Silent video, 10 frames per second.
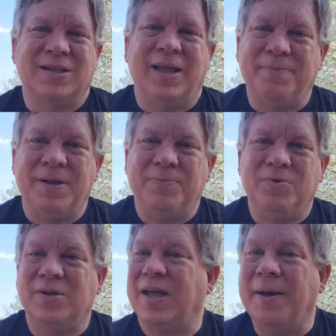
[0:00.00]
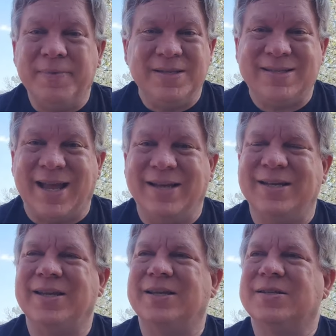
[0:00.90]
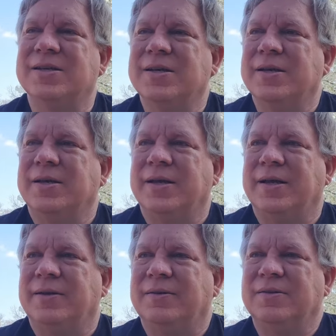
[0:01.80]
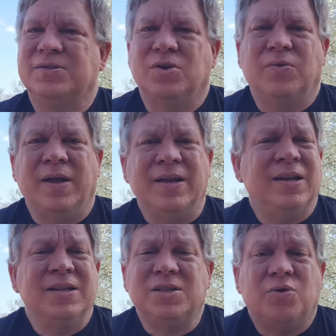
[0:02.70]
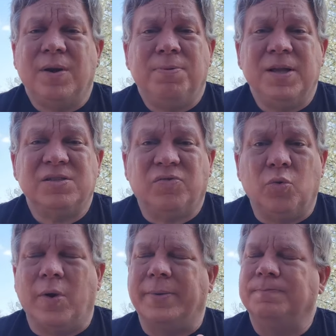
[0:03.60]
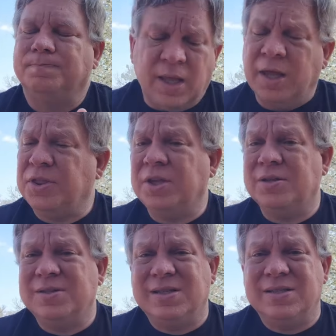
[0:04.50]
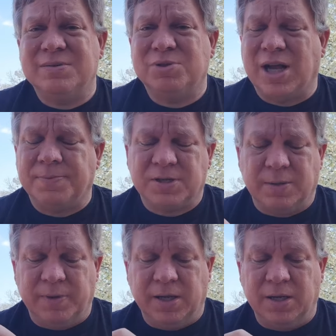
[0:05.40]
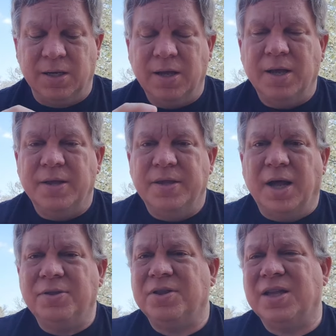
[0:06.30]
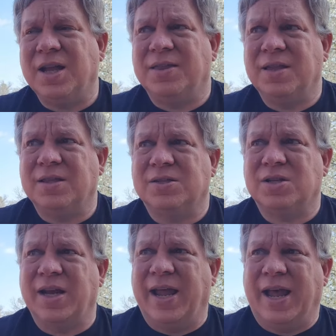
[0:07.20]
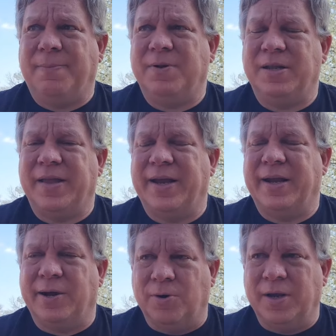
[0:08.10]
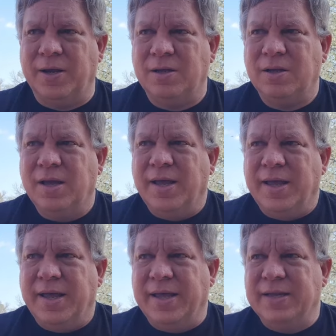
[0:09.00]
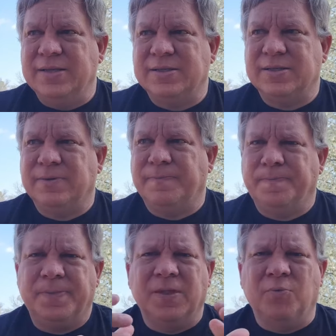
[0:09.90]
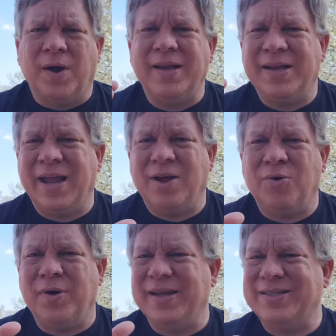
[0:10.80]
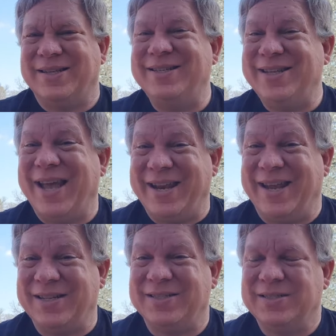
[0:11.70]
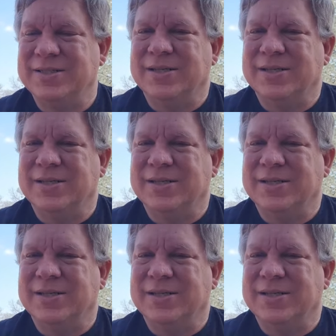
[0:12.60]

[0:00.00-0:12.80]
Let people come inside and eat. So it's a great place for one. I think you'll see some shops coming in. The other thing I think that's going to happen in that area is right now it's a dead end.